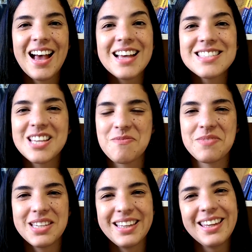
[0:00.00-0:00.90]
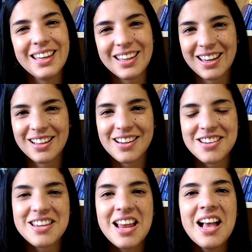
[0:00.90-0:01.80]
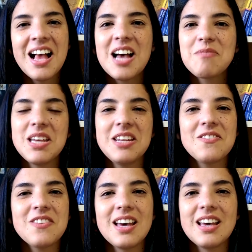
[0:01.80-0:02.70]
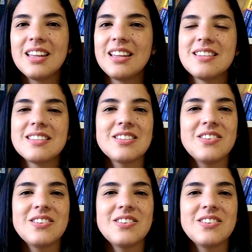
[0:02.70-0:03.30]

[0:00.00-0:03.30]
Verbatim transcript: has something in English, and many of that is,